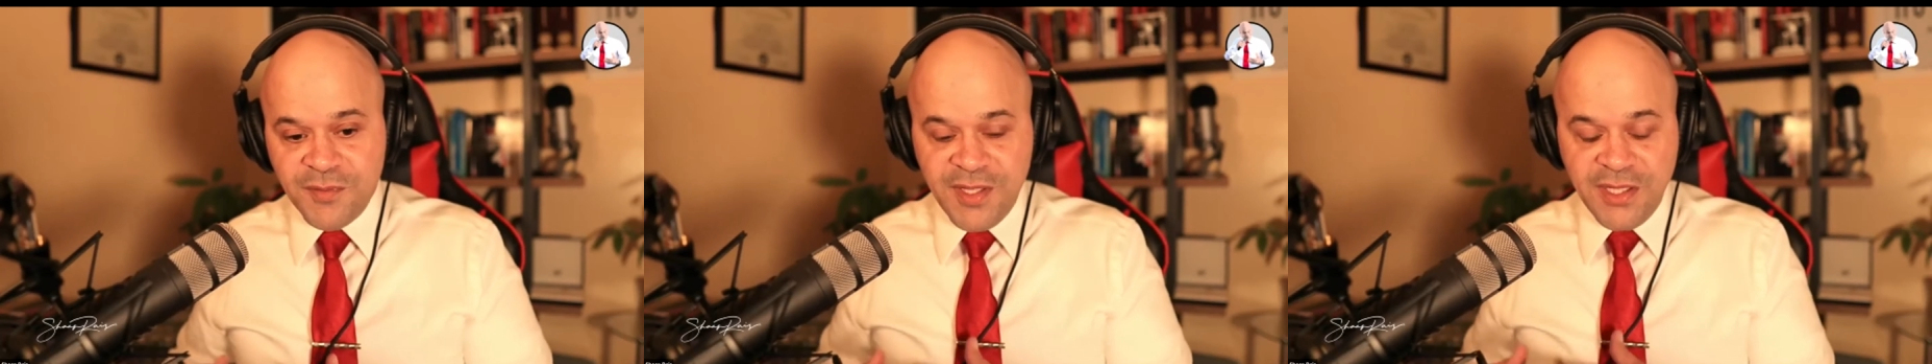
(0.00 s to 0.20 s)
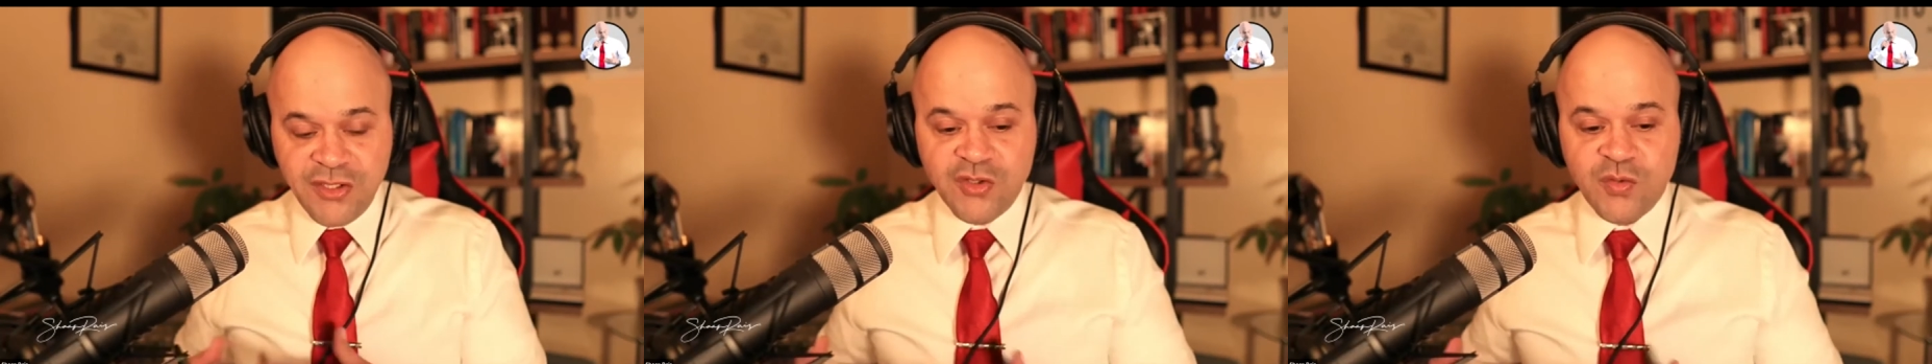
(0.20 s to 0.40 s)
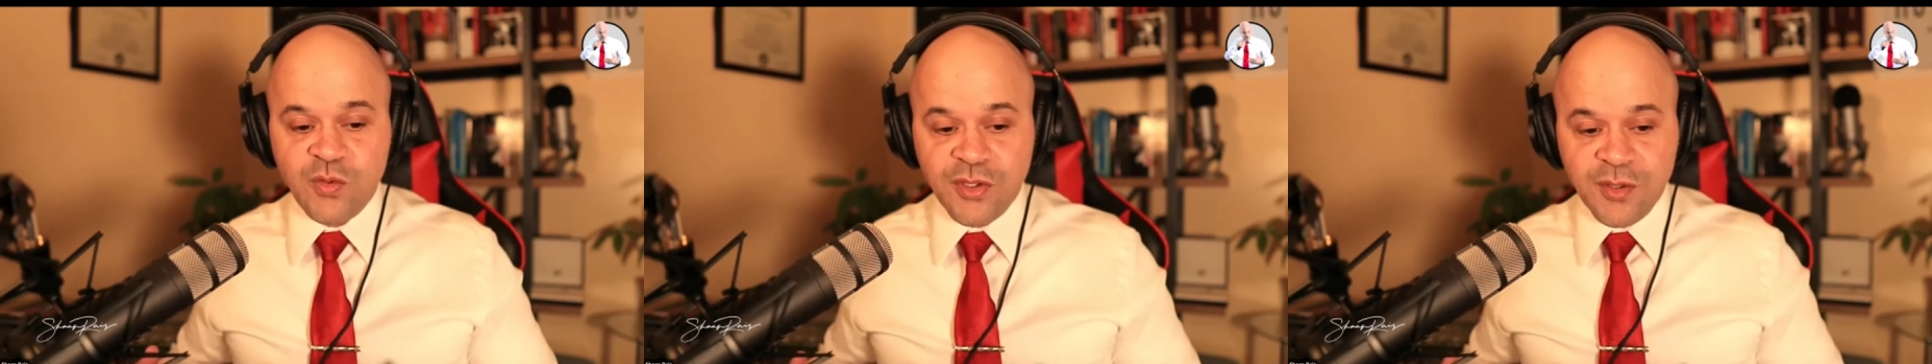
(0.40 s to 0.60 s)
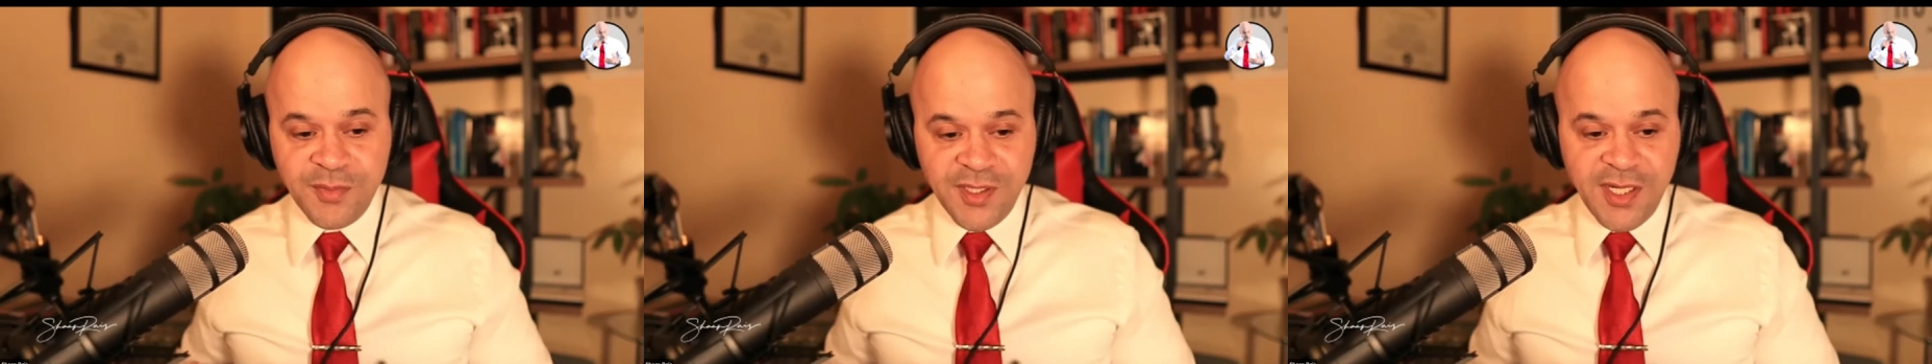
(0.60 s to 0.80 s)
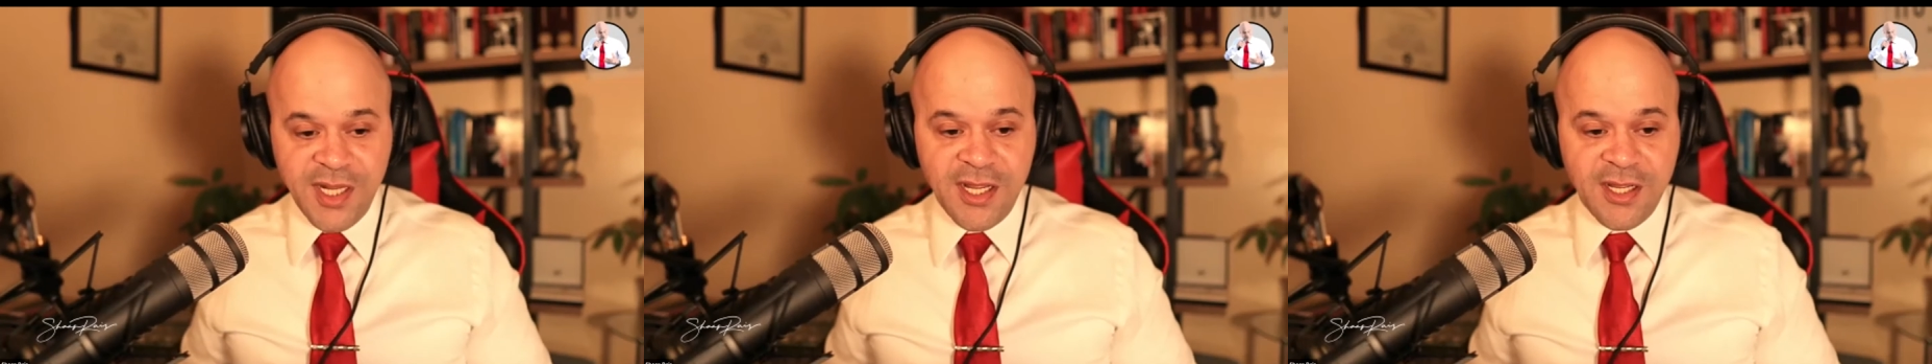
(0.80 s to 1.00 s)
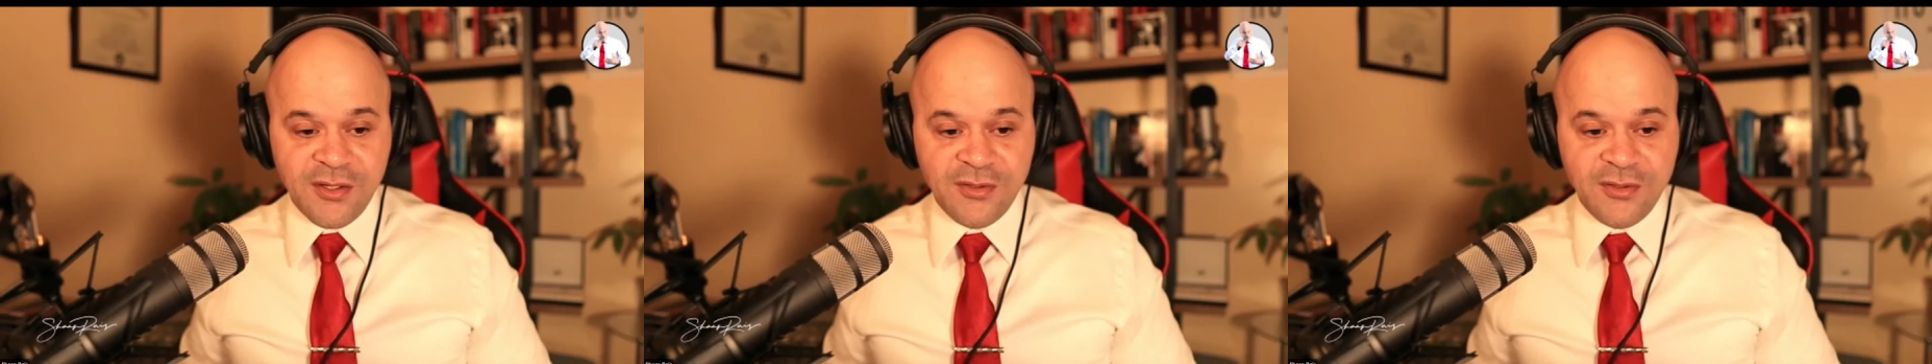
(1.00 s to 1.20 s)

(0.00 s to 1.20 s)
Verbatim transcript: they just want to be down.